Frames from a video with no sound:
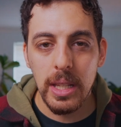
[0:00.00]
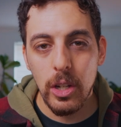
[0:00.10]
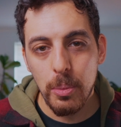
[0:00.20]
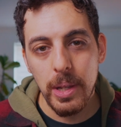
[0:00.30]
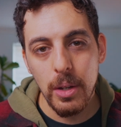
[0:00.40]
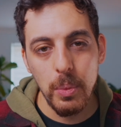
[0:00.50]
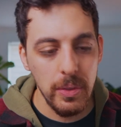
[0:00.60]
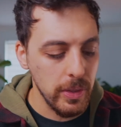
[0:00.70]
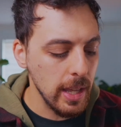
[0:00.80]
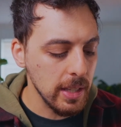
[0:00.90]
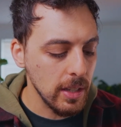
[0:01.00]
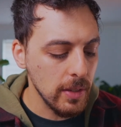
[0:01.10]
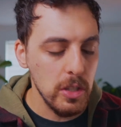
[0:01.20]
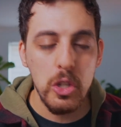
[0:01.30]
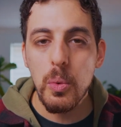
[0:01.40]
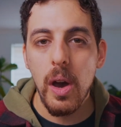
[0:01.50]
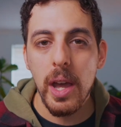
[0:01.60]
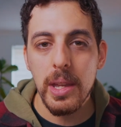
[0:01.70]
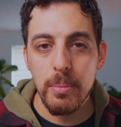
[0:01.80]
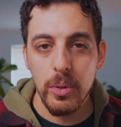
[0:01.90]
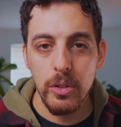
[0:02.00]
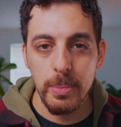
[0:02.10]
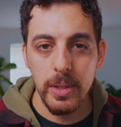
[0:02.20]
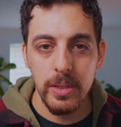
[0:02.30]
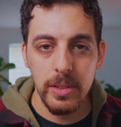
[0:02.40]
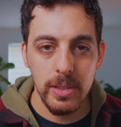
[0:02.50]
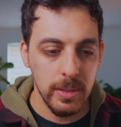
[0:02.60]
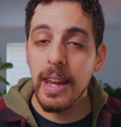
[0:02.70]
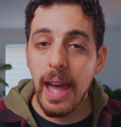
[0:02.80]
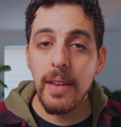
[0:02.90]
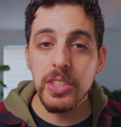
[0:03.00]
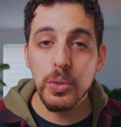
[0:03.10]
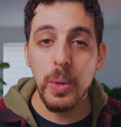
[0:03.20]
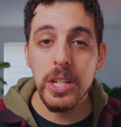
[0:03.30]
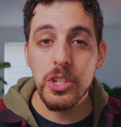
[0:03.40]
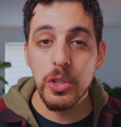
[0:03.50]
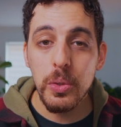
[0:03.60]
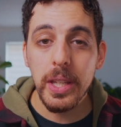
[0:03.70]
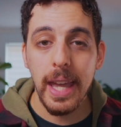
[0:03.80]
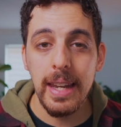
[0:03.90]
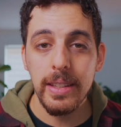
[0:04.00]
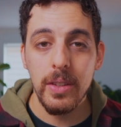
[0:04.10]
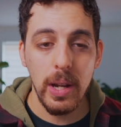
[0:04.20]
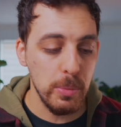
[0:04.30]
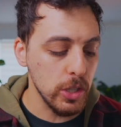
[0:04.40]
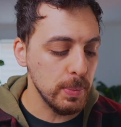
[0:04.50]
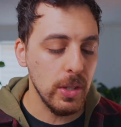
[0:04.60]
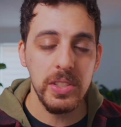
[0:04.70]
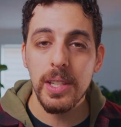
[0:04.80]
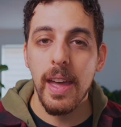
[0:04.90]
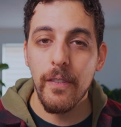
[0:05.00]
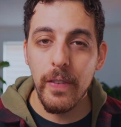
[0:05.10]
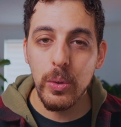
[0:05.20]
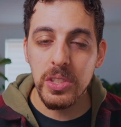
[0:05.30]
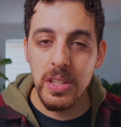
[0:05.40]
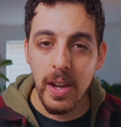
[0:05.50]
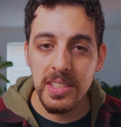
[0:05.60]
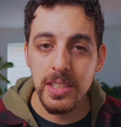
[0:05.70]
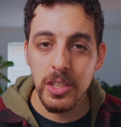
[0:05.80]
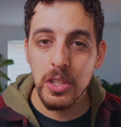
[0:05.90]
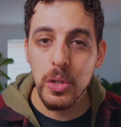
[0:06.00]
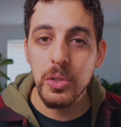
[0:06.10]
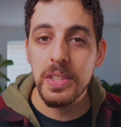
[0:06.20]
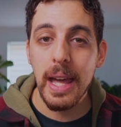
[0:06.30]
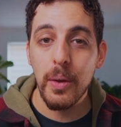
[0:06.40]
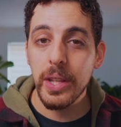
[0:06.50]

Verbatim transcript: a little bit with their kind of UI improvements. And I have switched to the calendar app just because it, it feels nicer to use now